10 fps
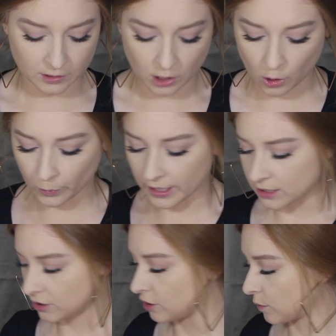Go
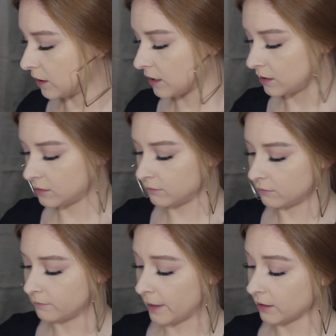into the one that's
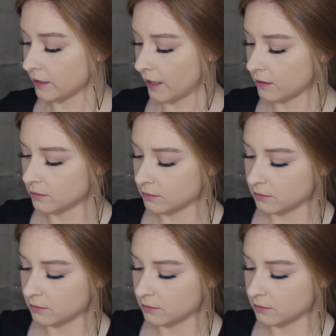barely there.